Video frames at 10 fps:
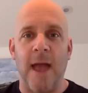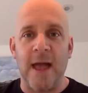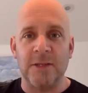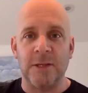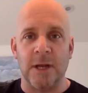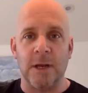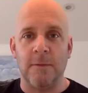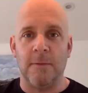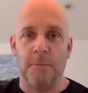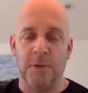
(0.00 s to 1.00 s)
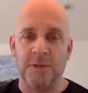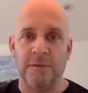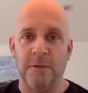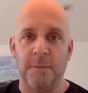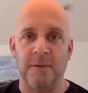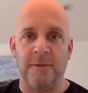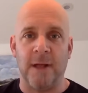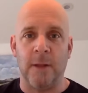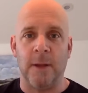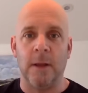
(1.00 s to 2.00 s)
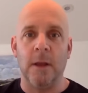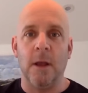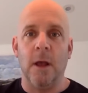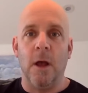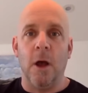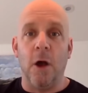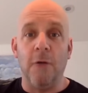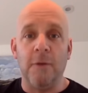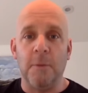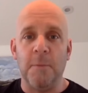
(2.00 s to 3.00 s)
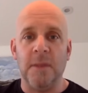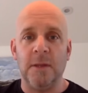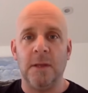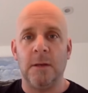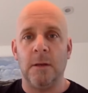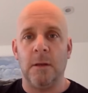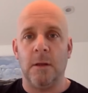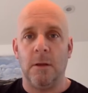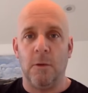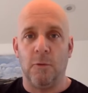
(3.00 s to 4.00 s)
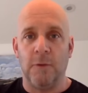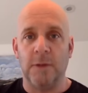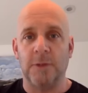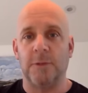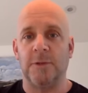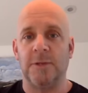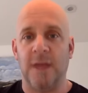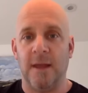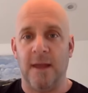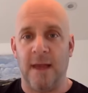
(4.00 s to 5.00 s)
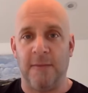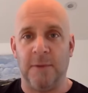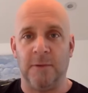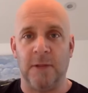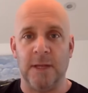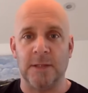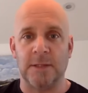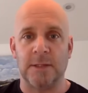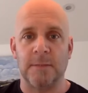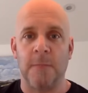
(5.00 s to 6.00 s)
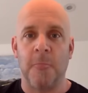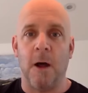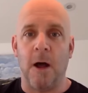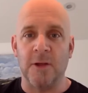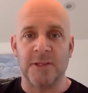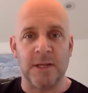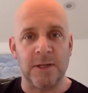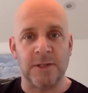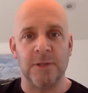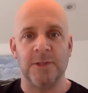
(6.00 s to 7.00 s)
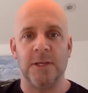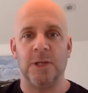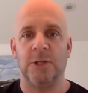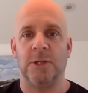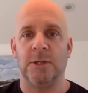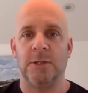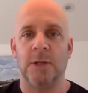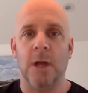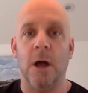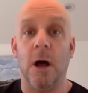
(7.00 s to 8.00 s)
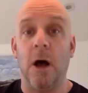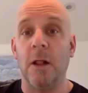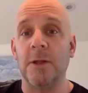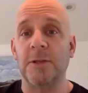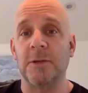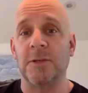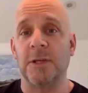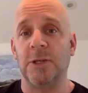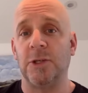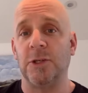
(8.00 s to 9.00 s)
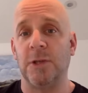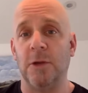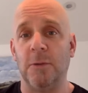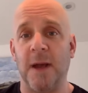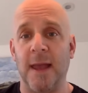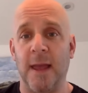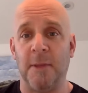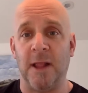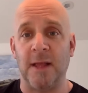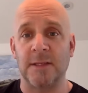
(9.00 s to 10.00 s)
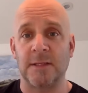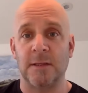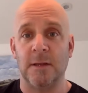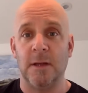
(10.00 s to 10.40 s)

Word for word: As you know, most of you have been following, over a million realtors have been released. All state associations, all associations owned by MLS.